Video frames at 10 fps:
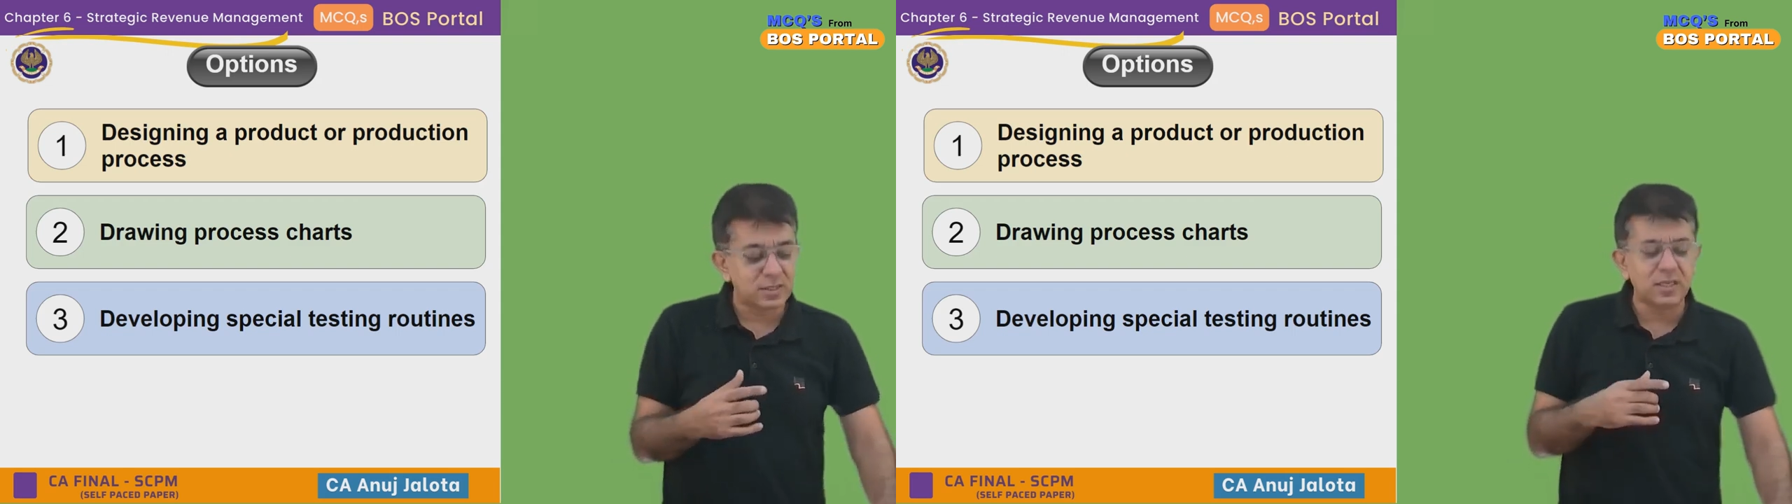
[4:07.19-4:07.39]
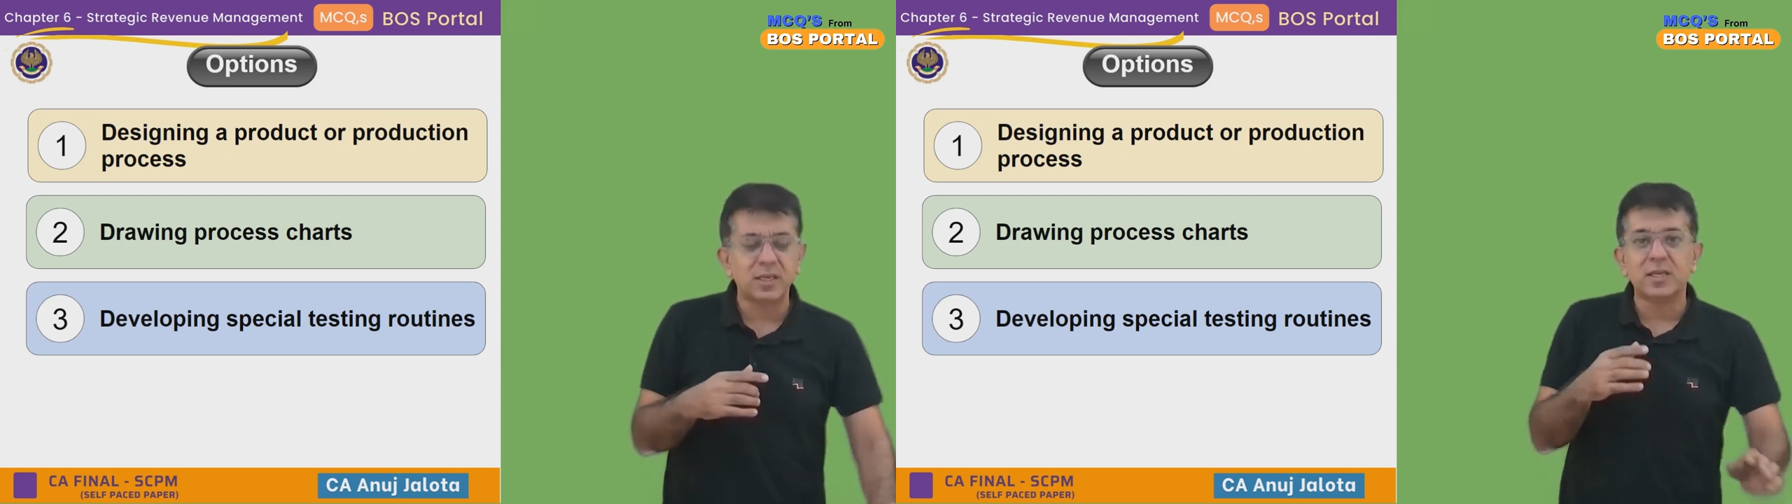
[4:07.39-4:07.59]

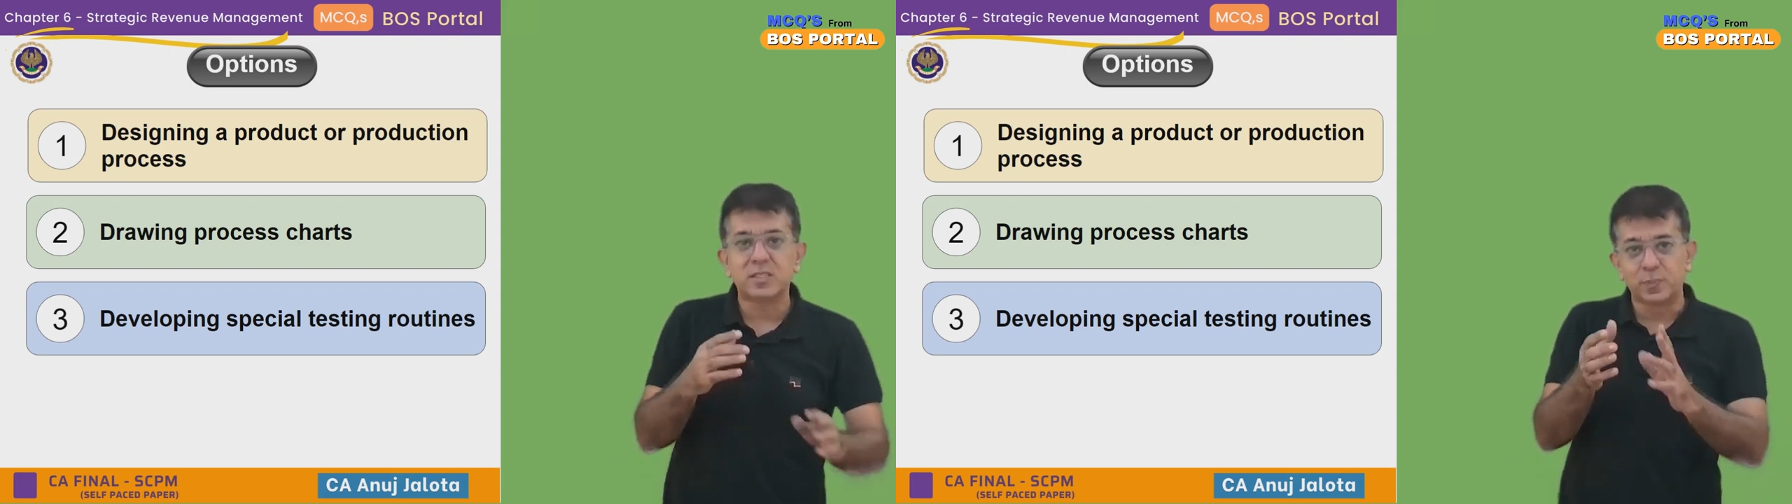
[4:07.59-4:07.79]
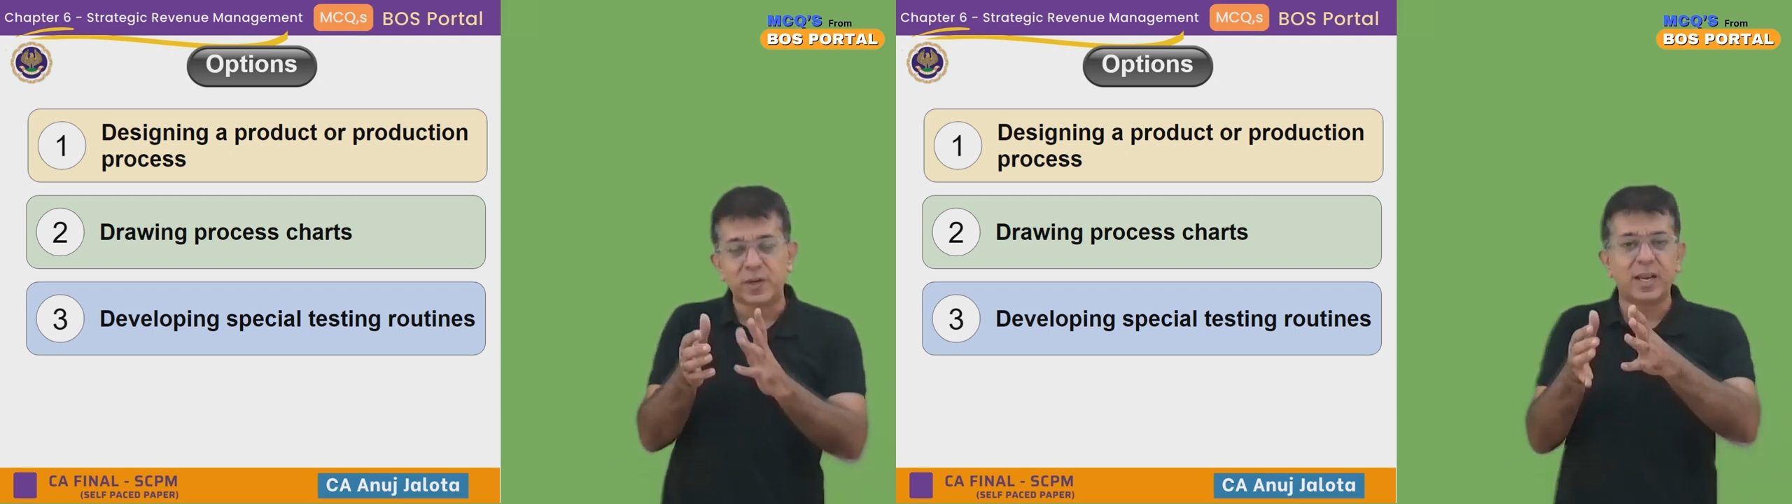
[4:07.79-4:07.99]
See,
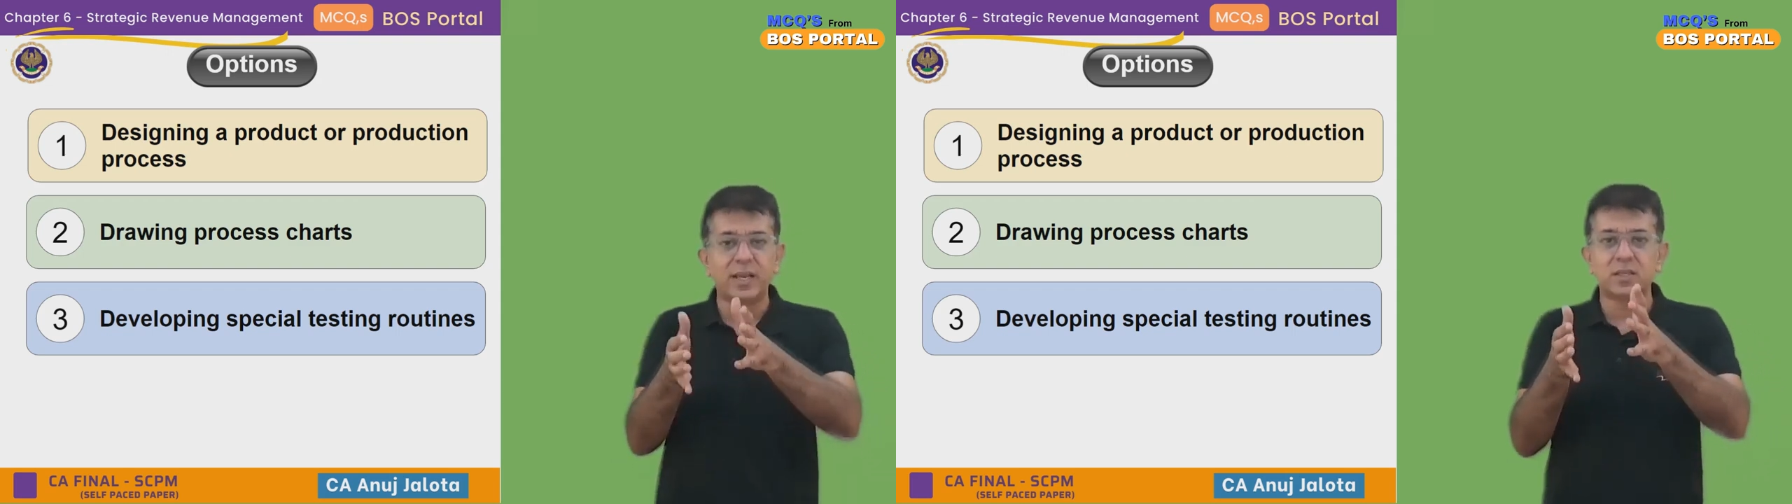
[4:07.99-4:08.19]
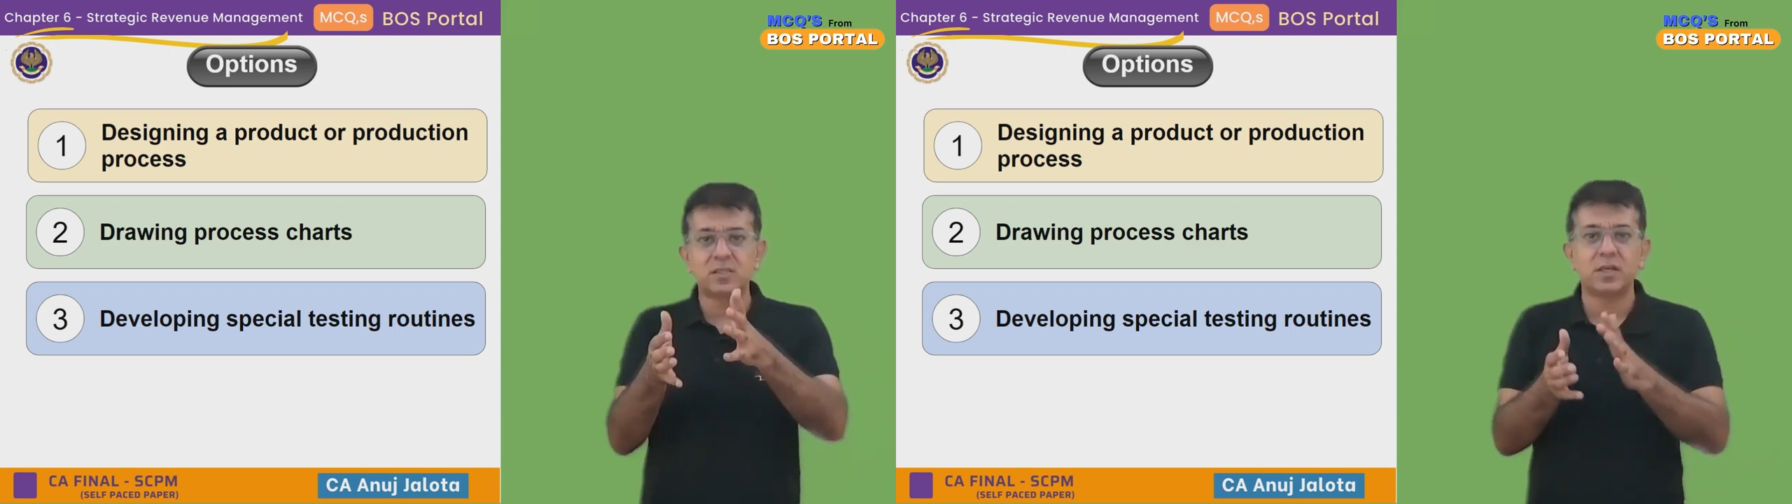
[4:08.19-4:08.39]
it's bit
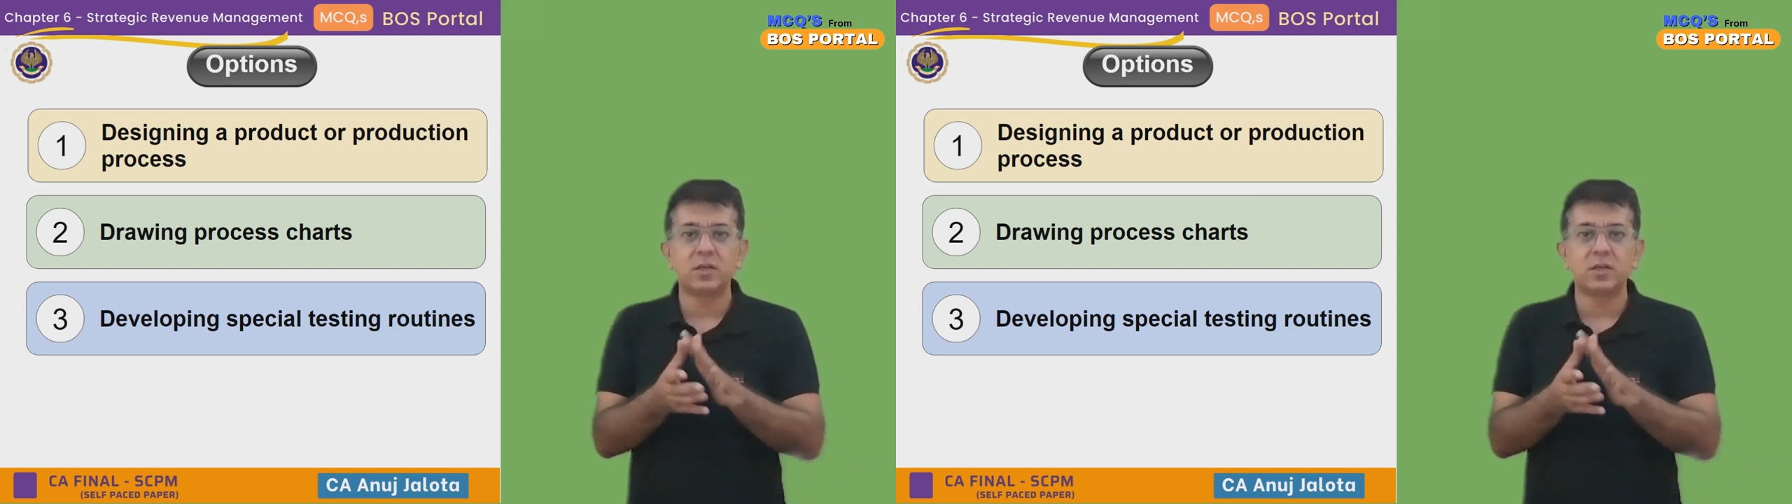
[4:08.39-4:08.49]
like this